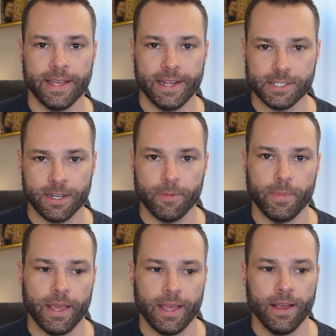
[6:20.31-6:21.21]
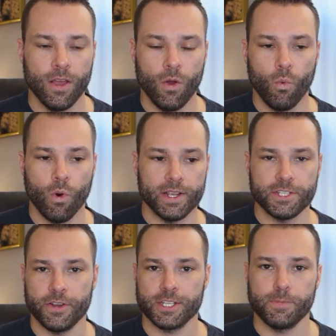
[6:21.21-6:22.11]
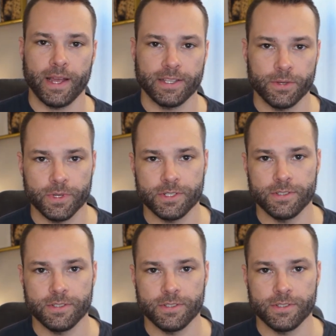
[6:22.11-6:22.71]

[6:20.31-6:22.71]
it's going to be, what is your expected